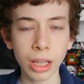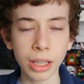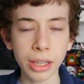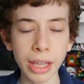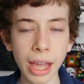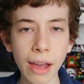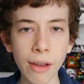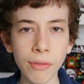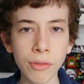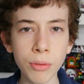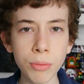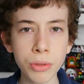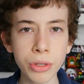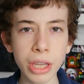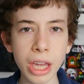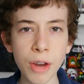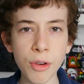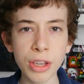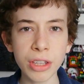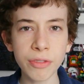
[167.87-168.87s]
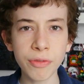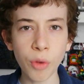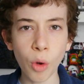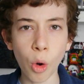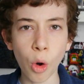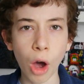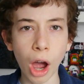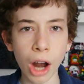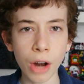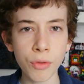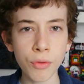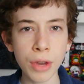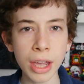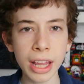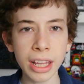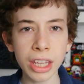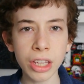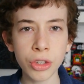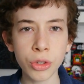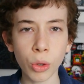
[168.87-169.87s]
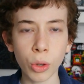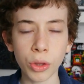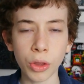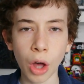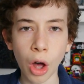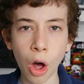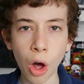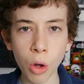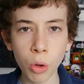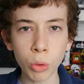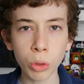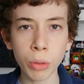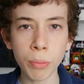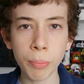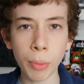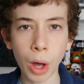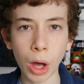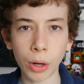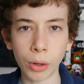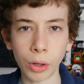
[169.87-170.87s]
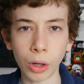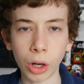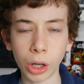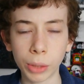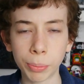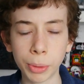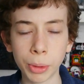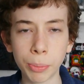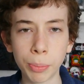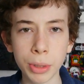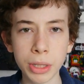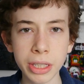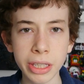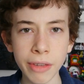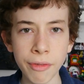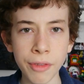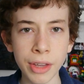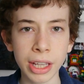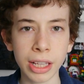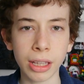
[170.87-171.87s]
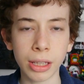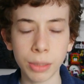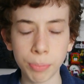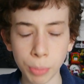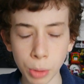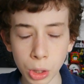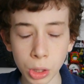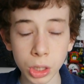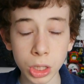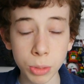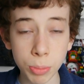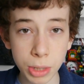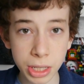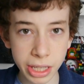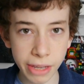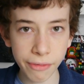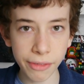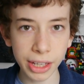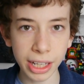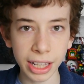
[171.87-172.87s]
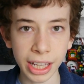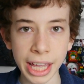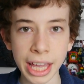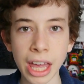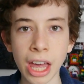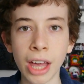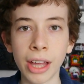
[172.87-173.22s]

Now from Series 4, I really enjoy the whole Umbara arc, but specifically